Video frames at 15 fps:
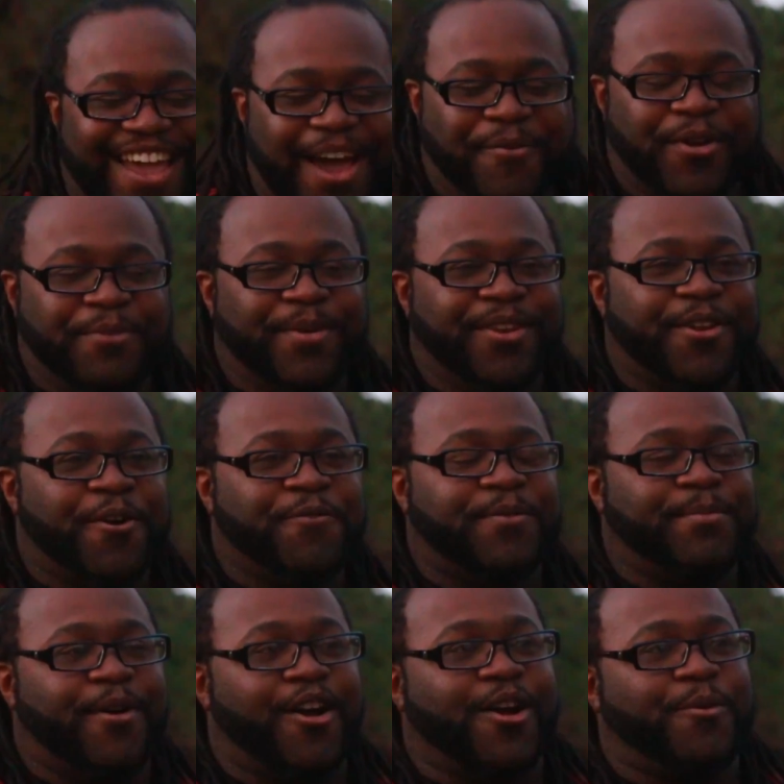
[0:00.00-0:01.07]
I want to be known
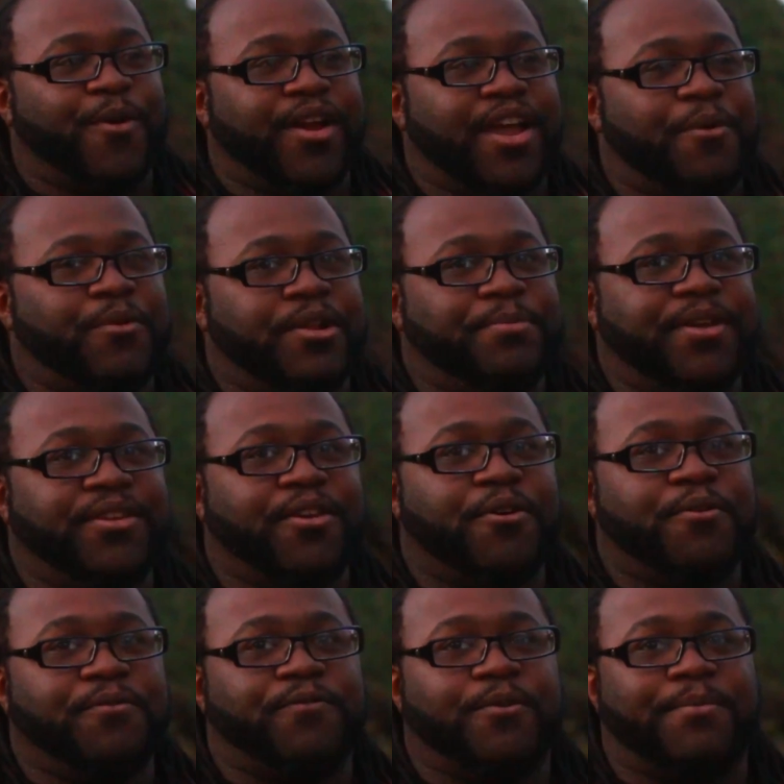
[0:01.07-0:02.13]
for my artwork. I want to be
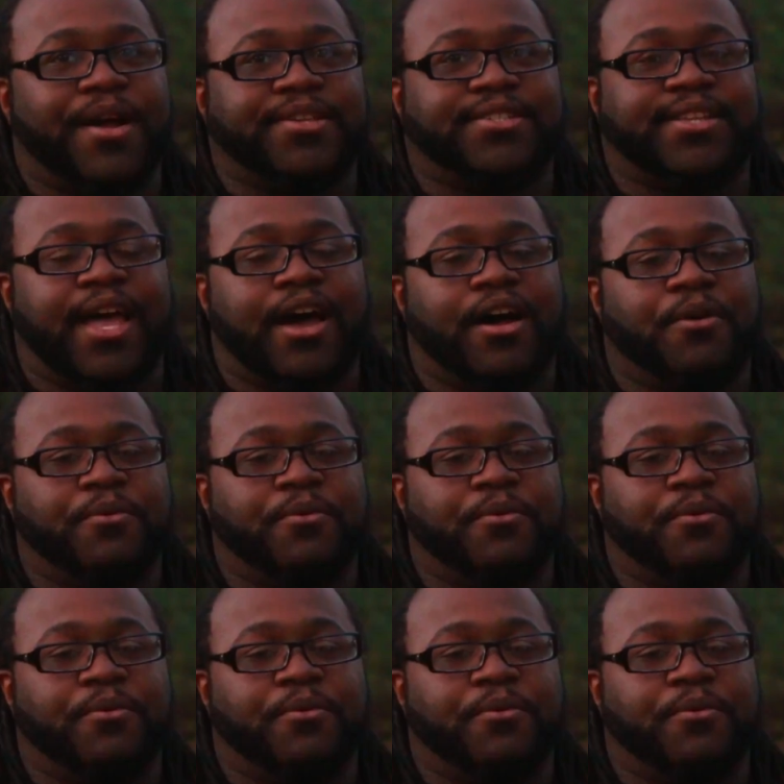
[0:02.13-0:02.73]
known for my style.